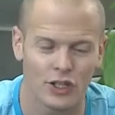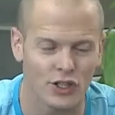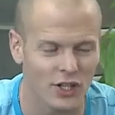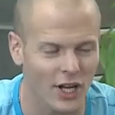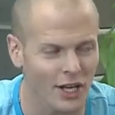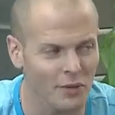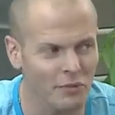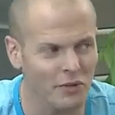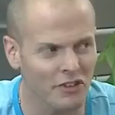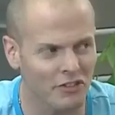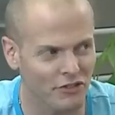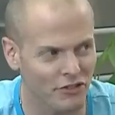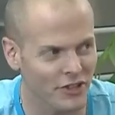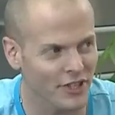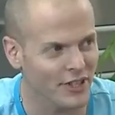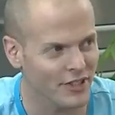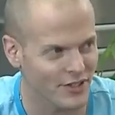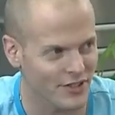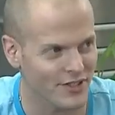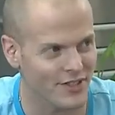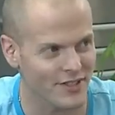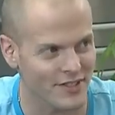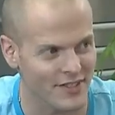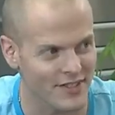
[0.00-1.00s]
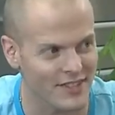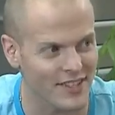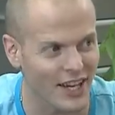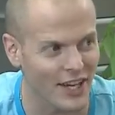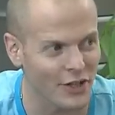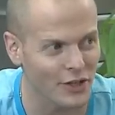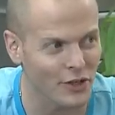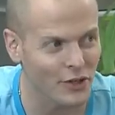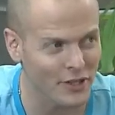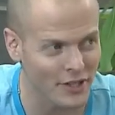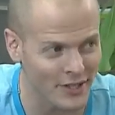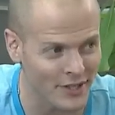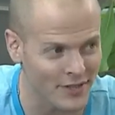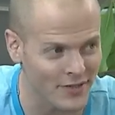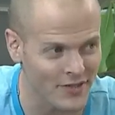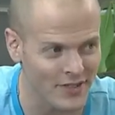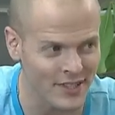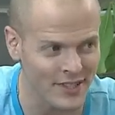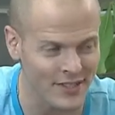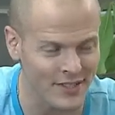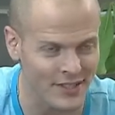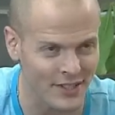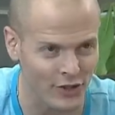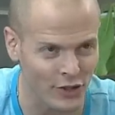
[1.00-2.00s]
John McPhee, just as a side note, is,
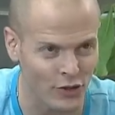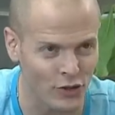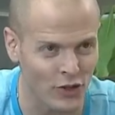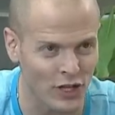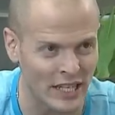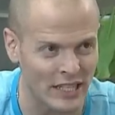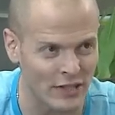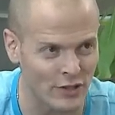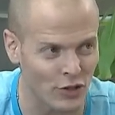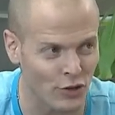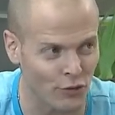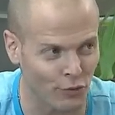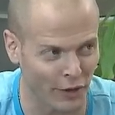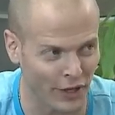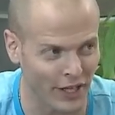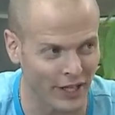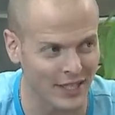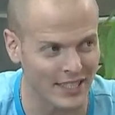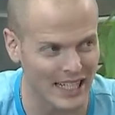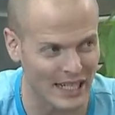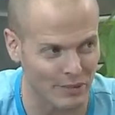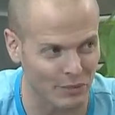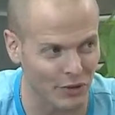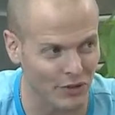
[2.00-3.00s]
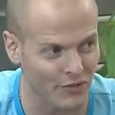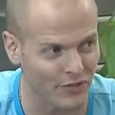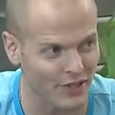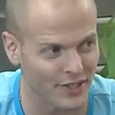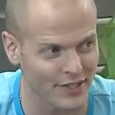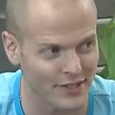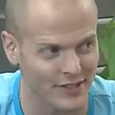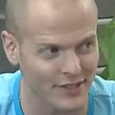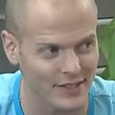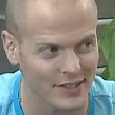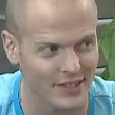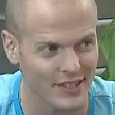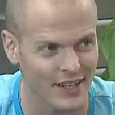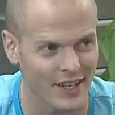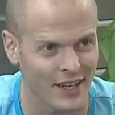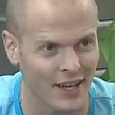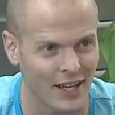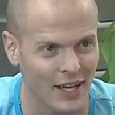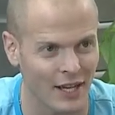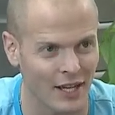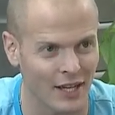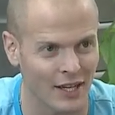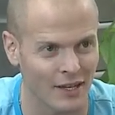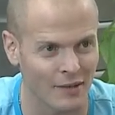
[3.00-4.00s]
is, a, is a great example of this
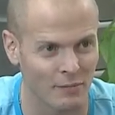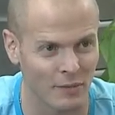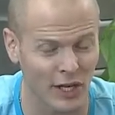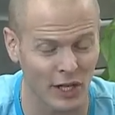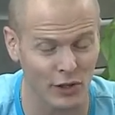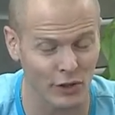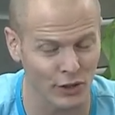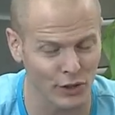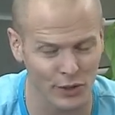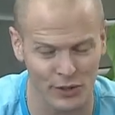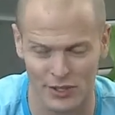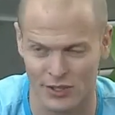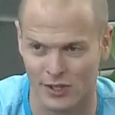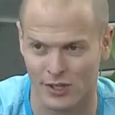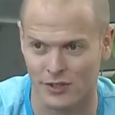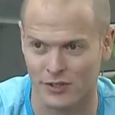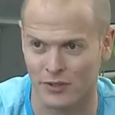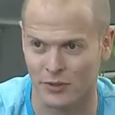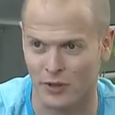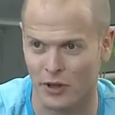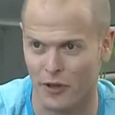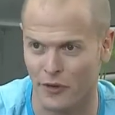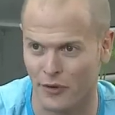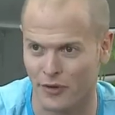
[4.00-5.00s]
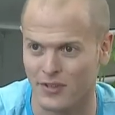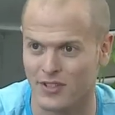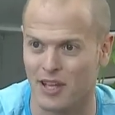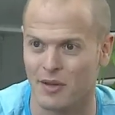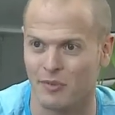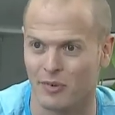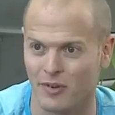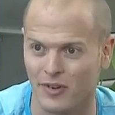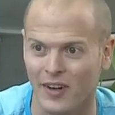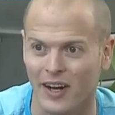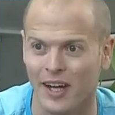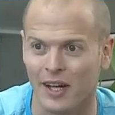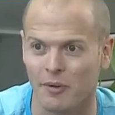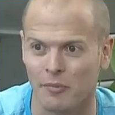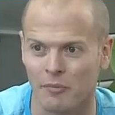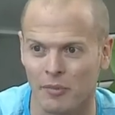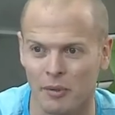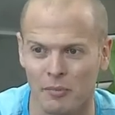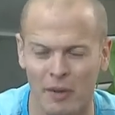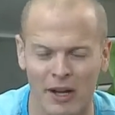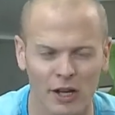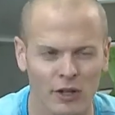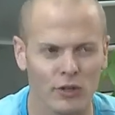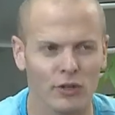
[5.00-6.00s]
uh, Michael Lewis, also another example, right?
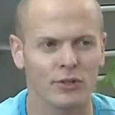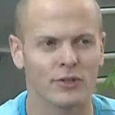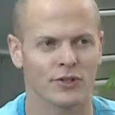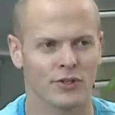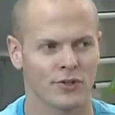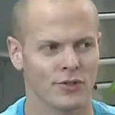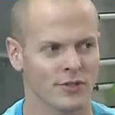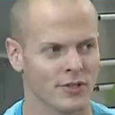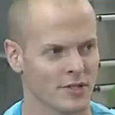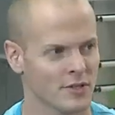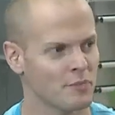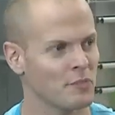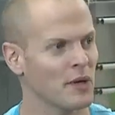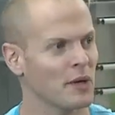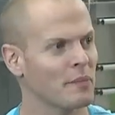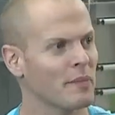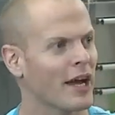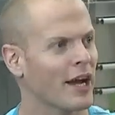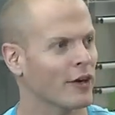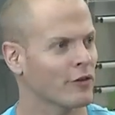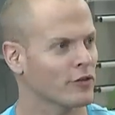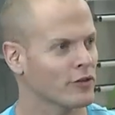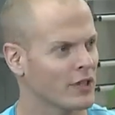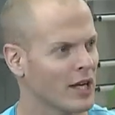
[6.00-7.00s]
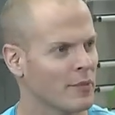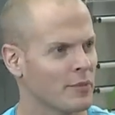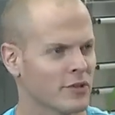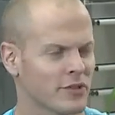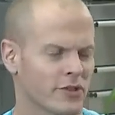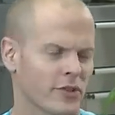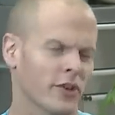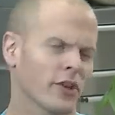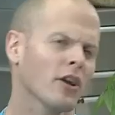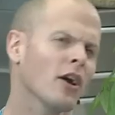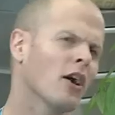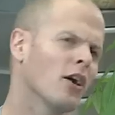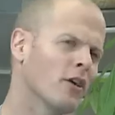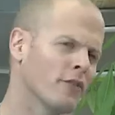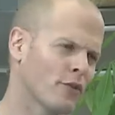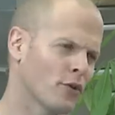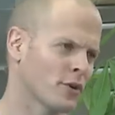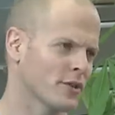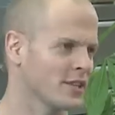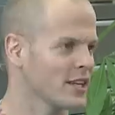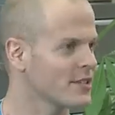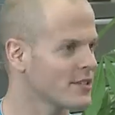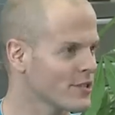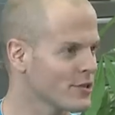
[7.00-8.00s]
But Michael Lewis chooses big macro topics. You're like, oh, of
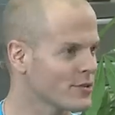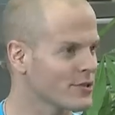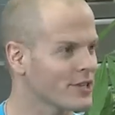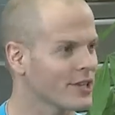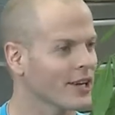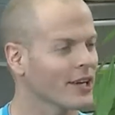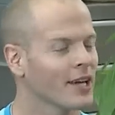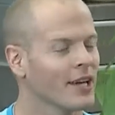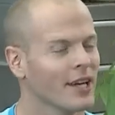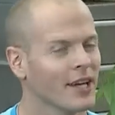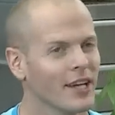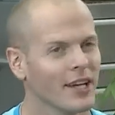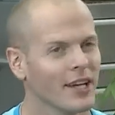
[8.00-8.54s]
course, that's interesting.